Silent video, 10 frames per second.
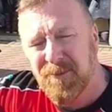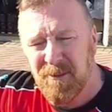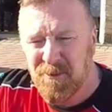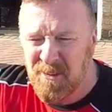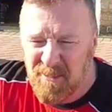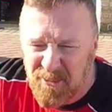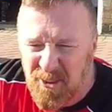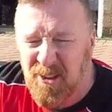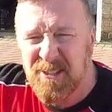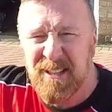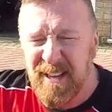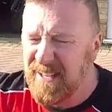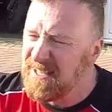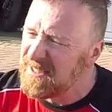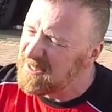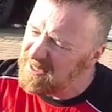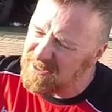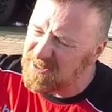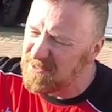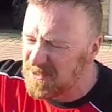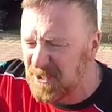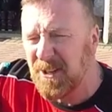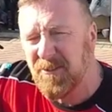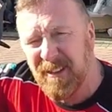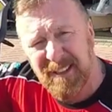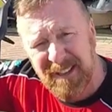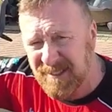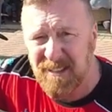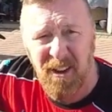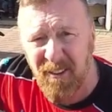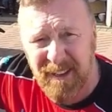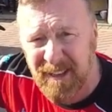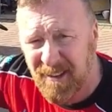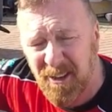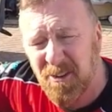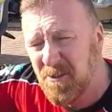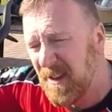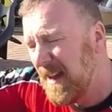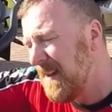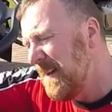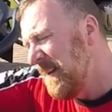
So I'm doing 30 and it's juddering. It doesn't like it, I knew that.